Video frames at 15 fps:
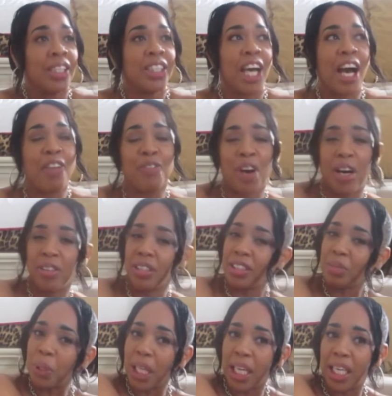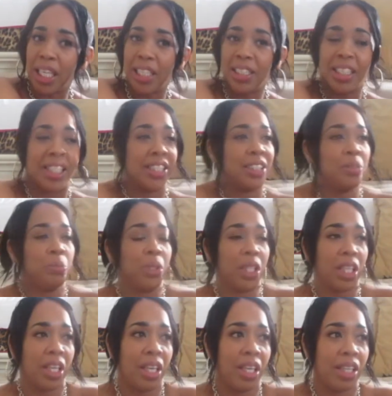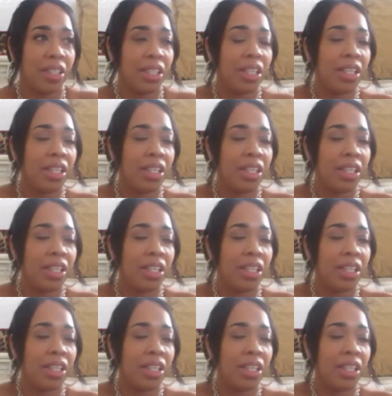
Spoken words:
So I found this place, and it's Buckhead.